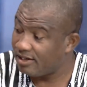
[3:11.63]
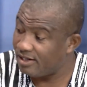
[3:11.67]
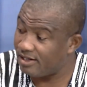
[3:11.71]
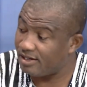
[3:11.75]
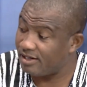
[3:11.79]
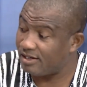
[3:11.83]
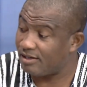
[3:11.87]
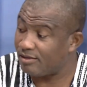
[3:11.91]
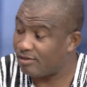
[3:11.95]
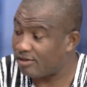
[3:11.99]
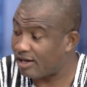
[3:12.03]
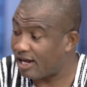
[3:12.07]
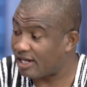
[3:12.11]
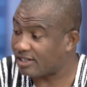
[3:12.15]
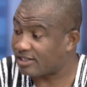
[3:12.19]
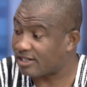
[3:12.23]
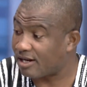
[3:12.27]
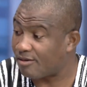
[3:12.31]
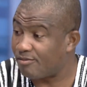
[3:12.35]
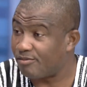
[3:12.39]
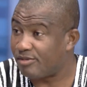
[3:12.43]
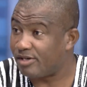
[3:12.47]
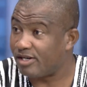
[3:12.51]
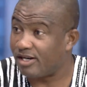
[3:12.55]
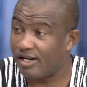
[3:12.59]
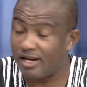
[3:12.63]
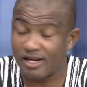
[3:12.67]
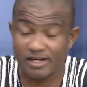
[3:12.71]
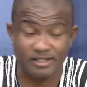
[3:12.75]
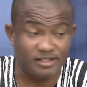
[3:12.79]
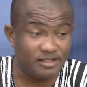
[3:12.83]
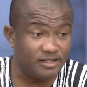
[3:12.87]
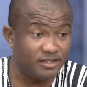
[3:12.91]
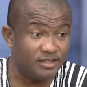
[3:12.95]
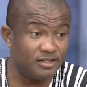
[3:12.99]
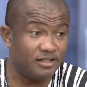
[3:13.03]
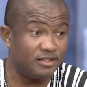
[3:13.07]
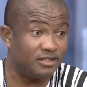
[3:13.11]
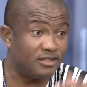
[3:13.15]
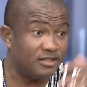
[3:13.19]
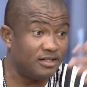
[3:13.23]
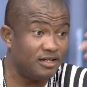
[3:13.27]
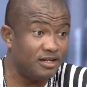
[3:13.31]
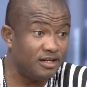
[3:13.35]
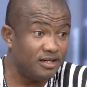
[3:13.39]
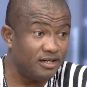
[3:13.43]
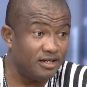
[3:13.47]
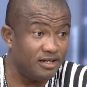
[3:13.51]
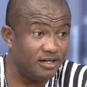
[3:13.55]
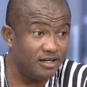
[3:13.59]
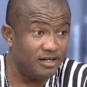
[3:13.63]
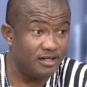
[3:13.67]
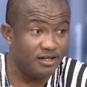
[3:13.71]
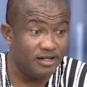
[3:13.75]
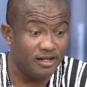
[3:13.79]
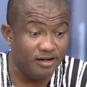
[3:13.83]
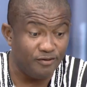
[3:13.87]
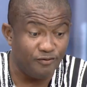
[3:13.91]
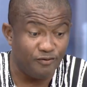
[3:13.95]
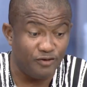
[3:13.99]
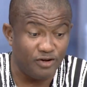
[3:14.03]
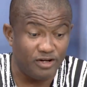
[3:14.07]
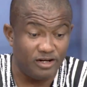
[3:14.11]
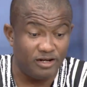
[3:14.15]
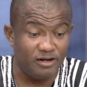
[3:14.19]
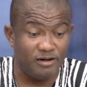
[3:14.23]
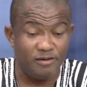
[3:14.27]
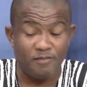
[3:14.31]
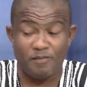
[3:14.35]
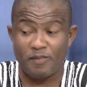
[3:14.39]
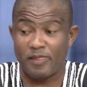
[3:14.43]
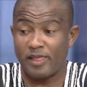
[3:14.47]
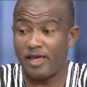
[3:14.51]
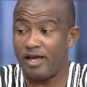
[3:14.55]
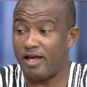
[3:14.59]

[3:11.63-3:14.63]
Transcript: In assembly elections, and even